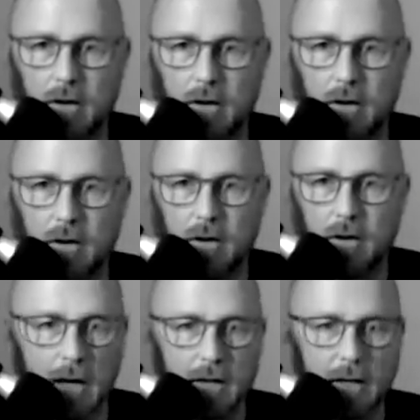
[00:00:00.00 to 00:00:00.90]
trust me,
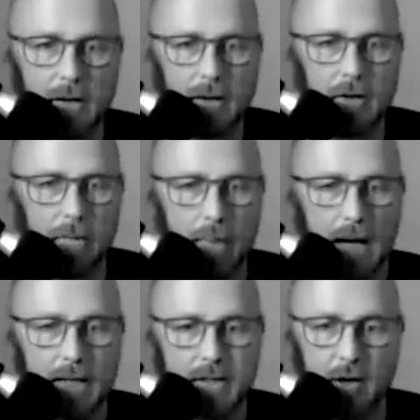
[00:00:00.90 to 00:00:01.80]
man, the
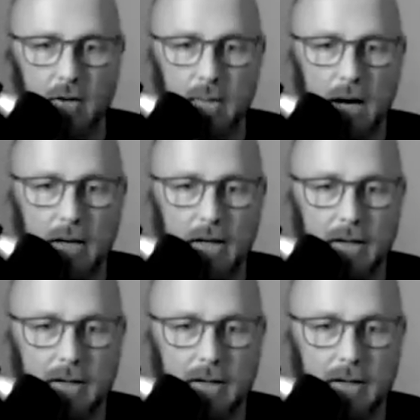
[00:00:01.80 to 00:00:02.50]
banks know about it.